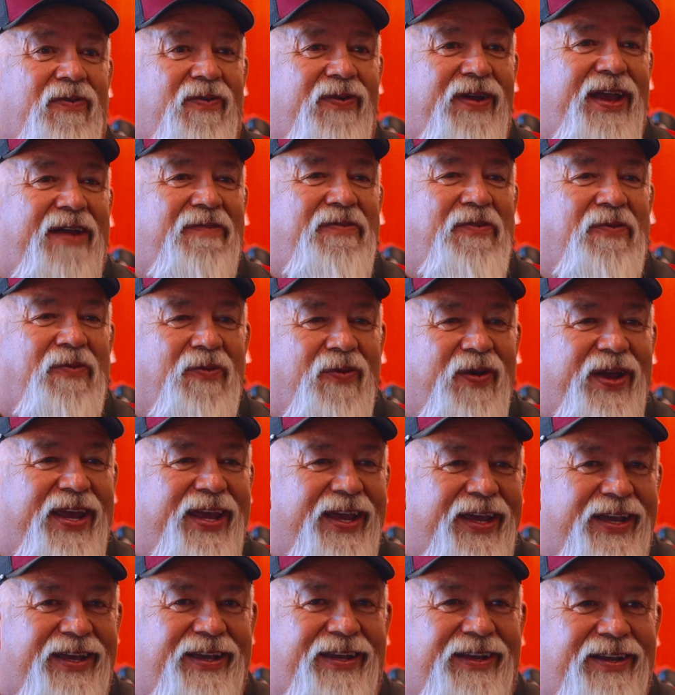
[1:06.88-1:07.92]
We have a
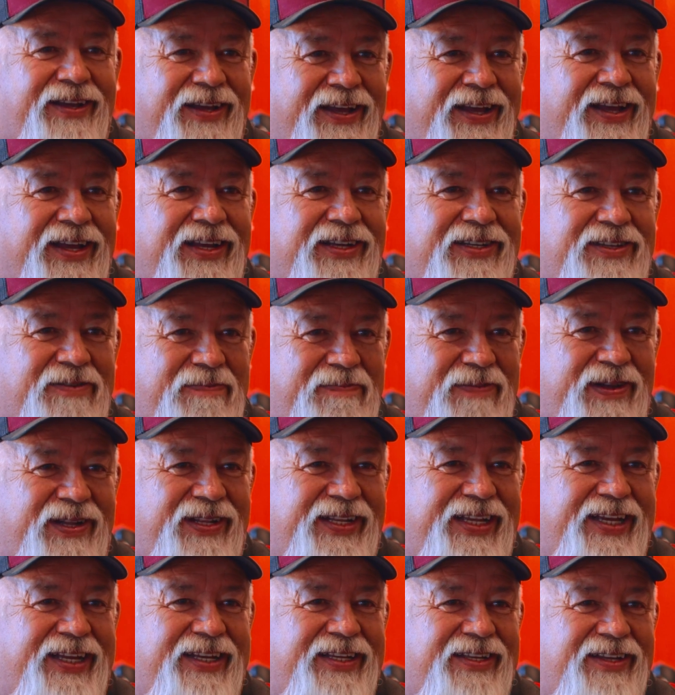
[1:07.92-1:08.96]
week to
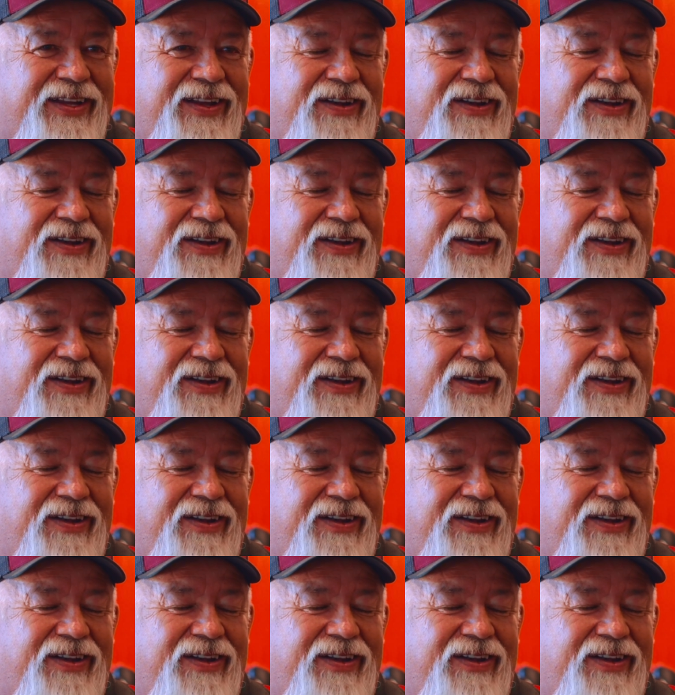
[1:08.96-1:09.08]
build it?